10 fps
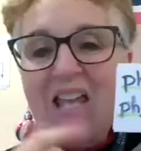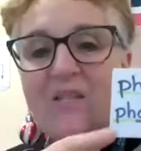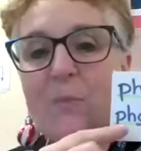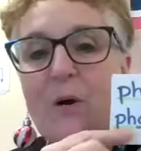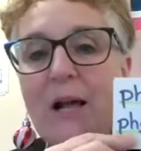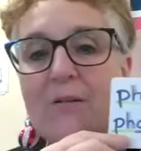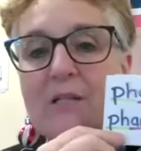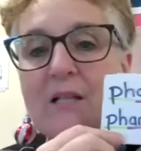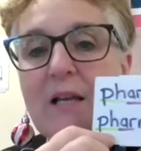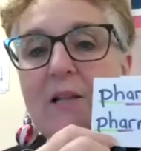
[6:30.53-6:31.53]
It's
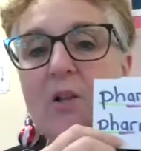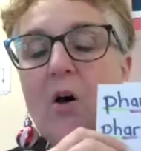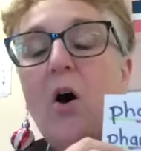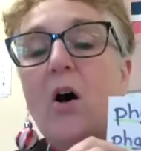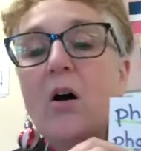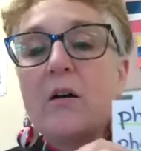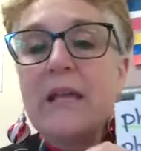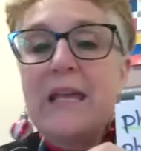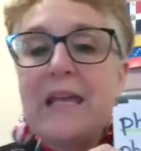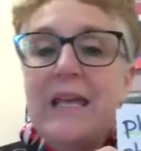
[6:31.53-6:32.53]
pronounced like a long
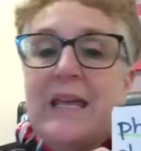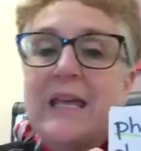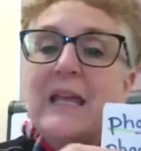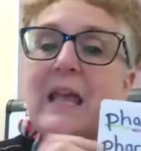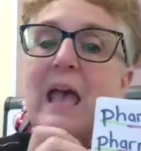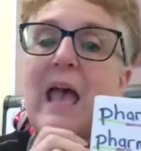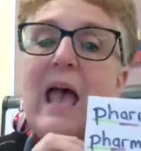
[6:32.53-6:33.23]
E.